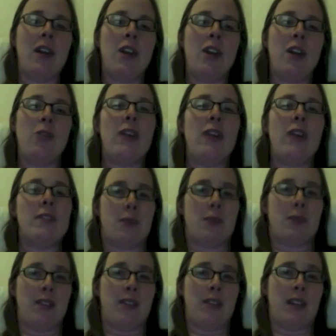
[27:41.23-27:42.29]
create this
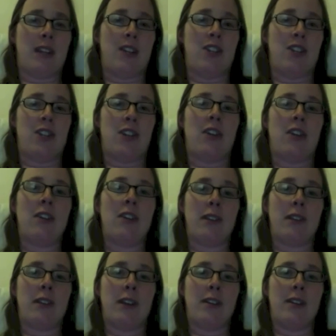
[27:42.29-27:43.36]
radar signature,
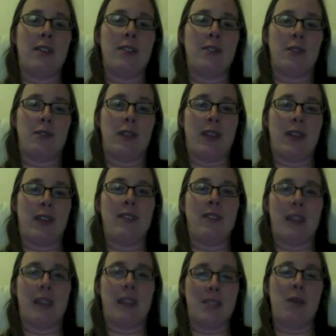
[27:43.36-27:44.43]
the sort of like
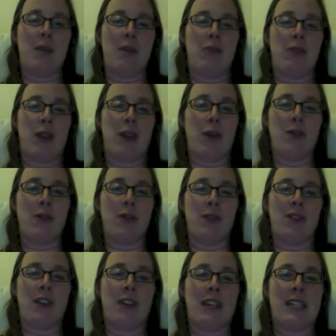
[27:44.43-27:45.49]
SP flow
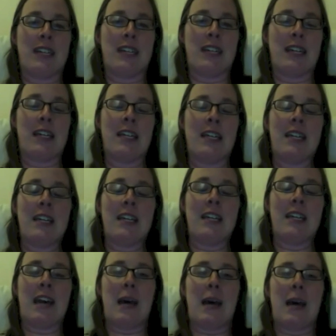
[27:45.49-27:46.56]
sort of idea.
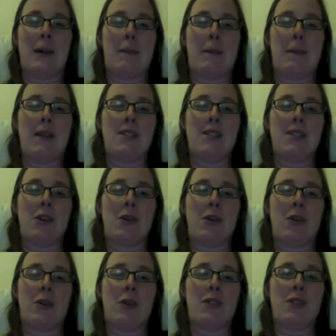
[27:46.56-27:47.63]
Um, and
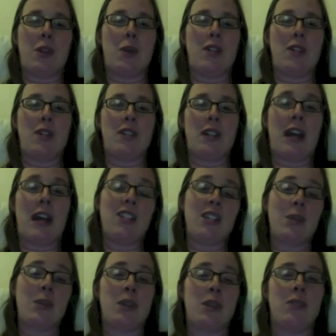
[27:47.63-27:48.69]
so, so we're still
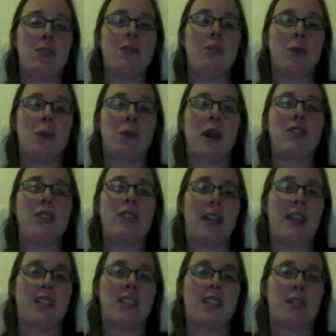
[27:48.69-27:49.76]
actually we're, we're
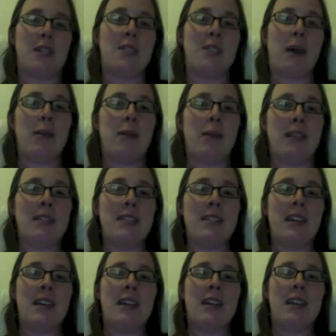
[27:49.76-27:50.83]
undertaking some experiments
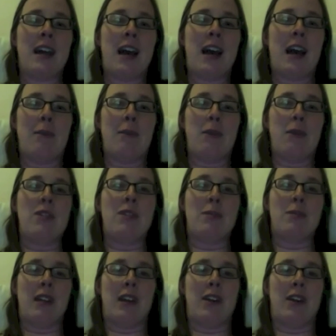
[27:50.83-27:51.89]
um, using
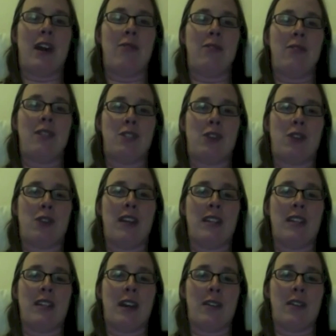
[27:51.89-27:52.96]
MiniRF to try to
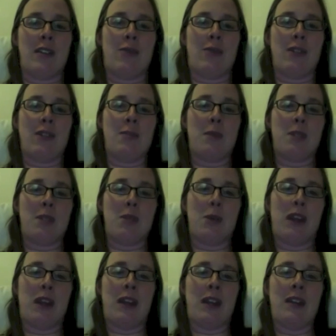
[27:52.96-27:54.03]
tell the difference
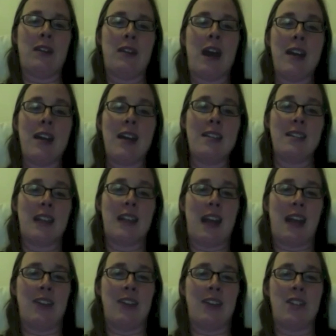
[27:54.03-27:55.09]
between ice
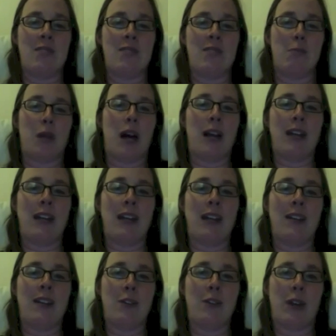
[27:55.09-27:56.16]
and just
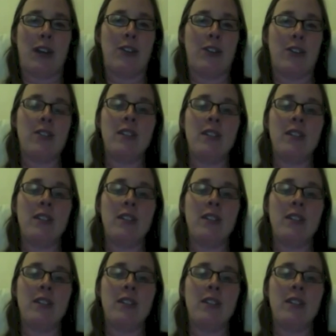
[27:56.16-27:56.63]
blocky craters.